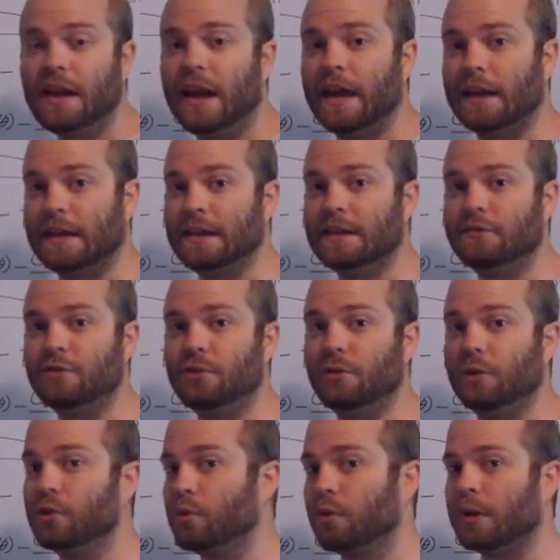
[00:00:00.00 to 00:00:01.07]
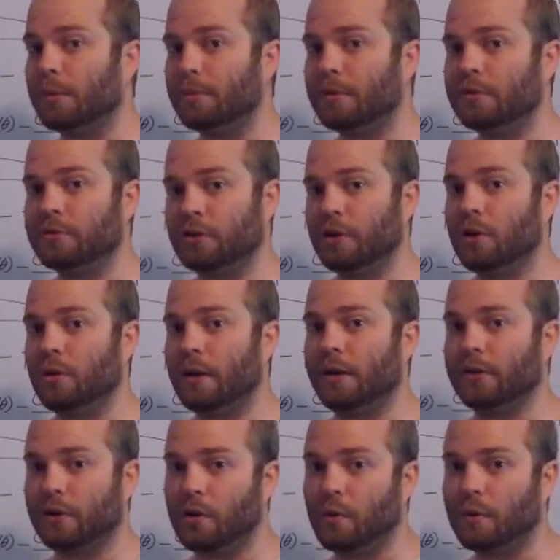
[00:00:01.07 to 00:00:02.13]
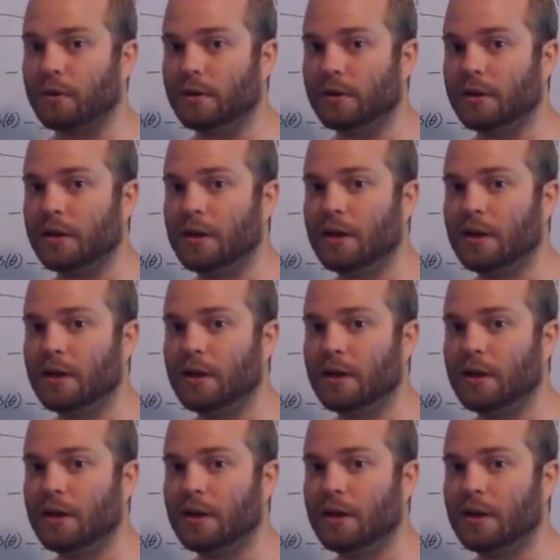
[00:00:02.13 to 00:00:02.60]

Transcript: and it gives you the grip to go around the corner.